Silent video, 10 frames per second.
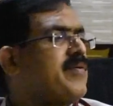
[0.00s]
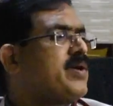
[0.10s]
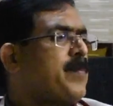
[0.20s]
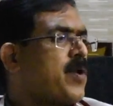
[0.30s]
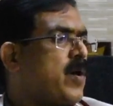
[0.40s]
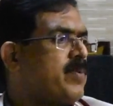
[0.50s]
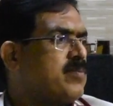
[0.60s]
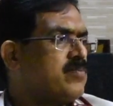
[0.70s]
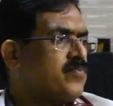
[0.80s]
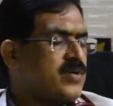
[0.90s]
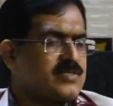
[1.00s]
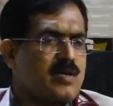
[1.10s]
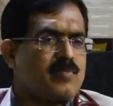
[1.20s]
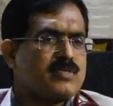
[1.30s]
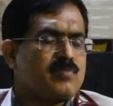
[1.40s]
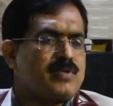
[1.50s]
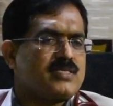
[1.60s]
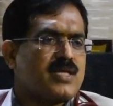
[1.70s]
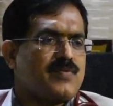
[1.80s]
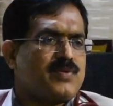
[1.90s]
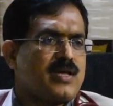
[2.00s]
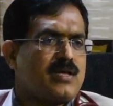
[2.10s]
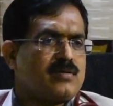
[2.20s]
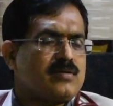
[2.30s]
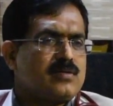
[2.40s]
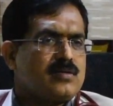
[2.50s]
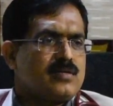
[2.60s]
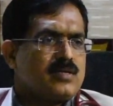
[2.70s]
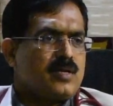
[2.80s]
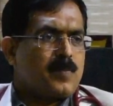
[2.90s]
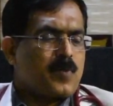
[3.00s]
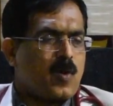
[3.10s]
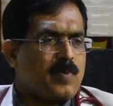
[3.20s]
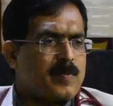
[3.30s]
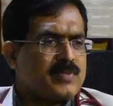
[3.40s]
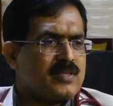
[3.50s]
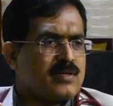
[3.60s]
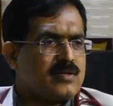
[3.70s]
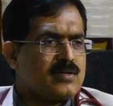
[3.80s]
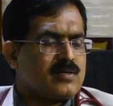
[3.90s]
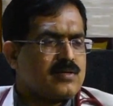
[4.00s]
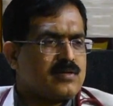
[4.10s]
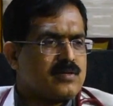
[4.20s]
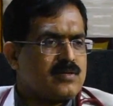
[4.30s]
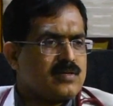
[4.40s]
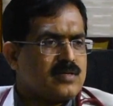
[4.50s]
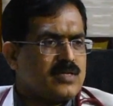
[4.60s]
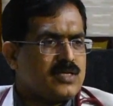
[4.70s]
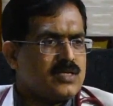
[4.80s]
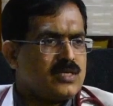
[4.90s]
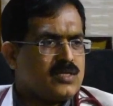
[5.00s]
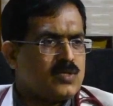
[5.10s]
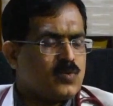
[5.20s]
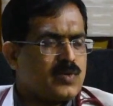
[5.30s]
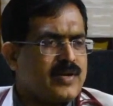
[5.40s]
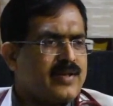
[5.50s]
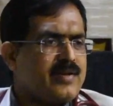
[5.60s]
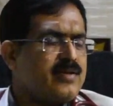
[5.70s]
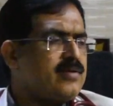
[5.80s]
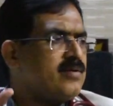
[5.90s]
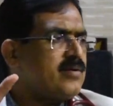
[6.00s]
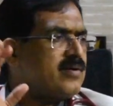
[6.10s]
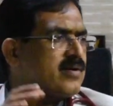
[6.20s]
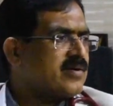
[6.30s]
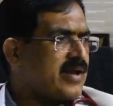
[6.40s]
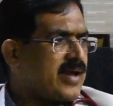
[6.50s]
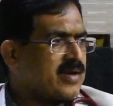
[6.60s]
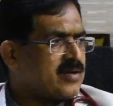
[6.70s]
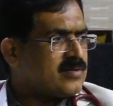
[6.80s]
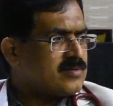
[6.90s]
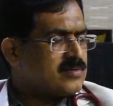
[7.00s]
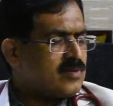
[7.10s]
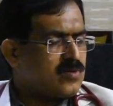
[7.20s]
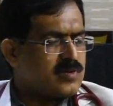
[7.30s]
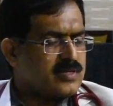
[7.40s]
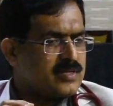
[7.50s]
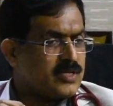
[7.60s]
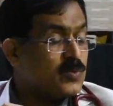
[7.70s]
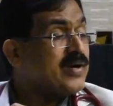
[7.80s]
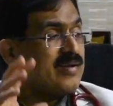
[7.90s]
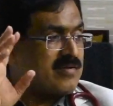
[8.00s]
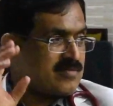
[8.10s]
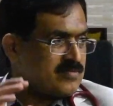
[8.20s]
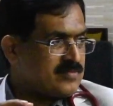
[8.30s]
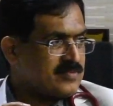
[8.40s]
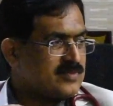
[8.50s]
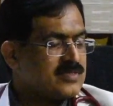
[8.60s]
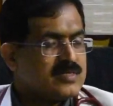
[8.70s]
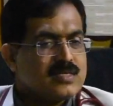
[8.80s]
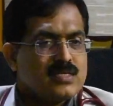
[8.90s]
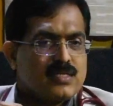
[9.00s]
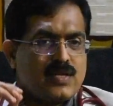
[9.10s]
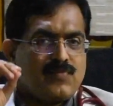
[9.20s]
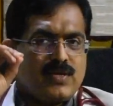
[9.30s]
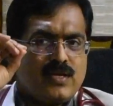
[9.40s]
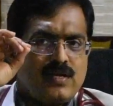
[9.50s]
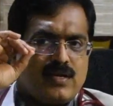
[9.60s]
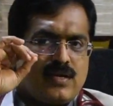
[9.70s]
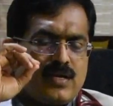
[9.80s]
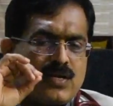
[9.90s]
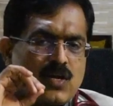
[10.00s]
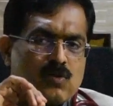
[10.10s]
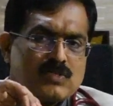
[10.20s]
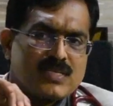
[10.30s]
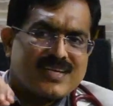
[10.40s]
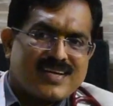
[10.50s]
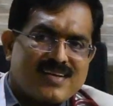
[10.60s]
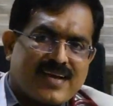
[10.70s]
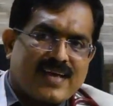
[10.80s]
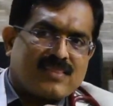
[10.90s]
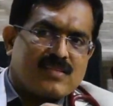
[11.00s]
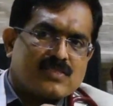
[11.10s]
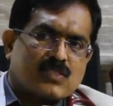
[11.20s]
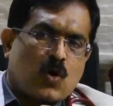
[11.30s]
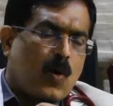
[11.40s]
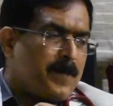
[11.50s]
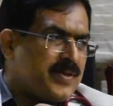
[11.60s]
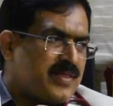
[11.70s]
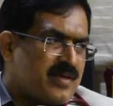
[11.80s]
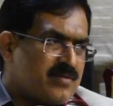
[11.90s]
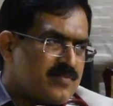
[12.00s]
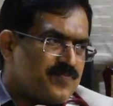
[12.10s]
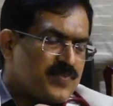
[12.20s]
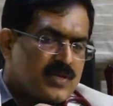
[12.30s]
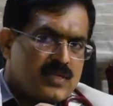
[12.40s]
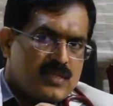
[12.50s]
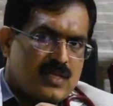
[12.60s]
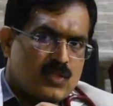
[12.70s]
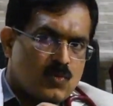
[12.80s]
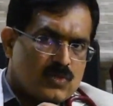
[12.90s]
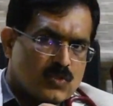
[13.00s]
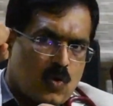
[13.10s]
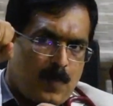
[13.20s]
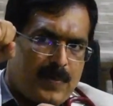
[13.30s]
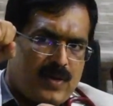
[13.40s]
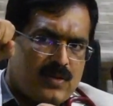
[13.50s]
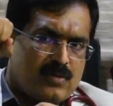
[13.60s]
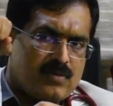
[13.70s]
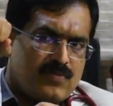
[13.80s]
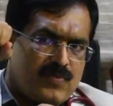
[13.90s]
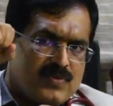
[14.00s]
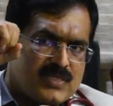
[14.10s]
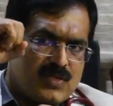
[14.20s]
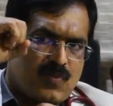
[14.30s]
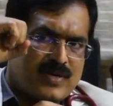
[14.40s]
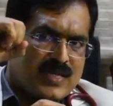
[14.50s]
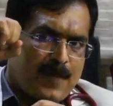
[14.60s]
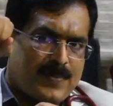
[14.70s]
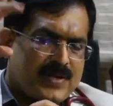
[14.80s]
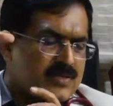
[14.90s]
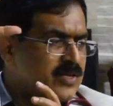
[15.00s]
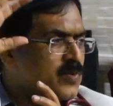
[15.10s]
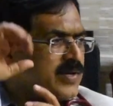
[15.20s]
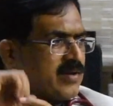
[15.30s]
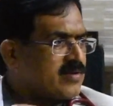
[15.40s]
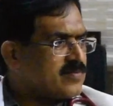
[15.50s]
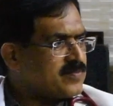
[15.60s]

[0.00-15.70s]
is having a problem, for example, somebody is having a problem in the urinary tract or in the ureter, then we introduce a scopy there. Then through the scopy, we will see what is happening in the ureter.